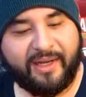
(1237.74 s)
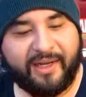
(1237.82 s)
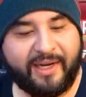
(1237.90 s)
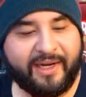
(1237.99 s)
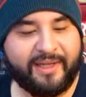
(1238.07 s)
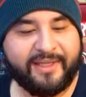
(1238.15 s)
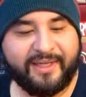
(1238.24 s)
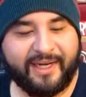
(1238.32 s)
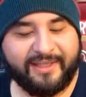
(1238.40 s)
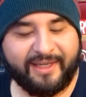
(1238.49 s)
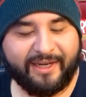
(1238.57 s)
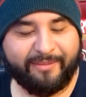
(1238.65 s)
And this
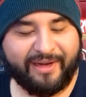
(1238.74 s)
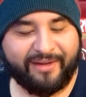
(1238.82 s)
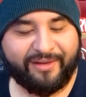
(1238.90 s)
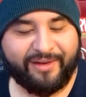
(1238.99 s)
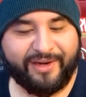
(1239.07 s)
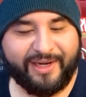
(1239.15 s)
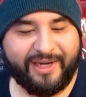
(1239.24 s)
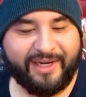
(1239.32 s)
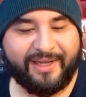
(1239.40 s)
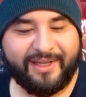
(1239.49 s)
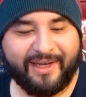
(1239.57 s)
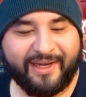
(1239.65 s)
guy's like about
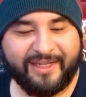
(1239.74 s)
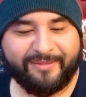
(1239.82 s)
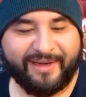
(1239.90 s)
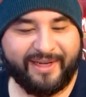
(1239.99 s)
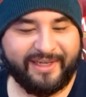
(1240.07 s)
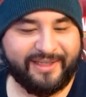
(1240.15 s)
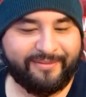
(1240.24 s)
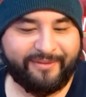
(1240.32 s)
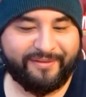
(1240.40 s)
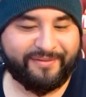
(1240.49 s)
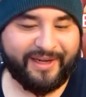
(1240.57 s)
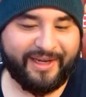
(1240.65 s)
30. That guy's about like
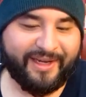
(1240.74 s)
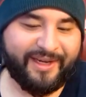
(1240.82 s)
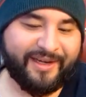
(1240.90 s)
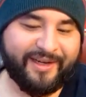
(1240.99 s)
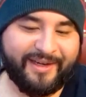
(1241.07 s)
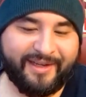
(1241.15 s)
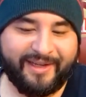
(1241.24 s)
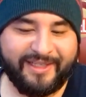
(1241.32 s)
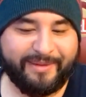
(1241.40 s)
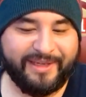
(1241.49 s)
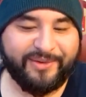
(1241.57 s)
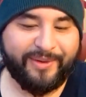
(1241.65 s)
15. That's
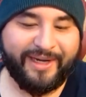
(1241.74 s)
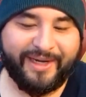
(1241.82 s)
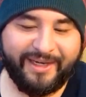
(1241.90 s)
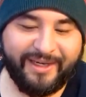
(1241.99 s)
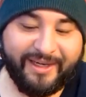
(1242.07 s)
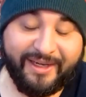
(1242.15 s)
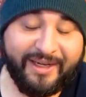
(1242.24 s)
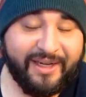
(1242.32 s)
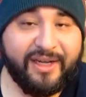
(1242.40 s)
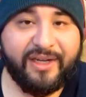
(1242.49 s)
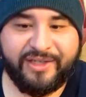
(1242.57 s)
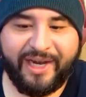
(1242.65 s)
about 20.
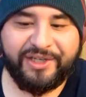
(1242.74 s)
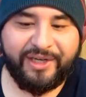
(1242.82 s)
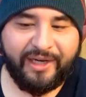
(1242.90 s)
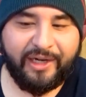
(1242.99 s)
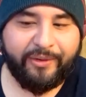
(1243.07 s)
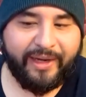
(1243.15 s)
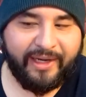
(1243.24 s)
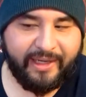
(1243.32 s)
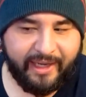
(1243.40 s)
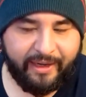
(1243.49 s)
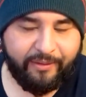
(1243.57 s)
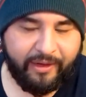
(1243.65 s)
So actually, you know, in
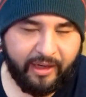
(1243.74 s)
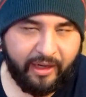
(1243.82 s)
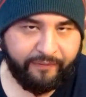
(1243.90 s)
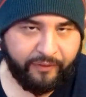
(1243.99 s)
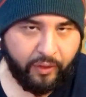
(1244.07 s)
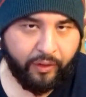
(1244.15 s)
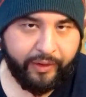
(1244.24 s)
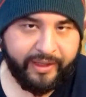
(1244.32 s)
the end, if you're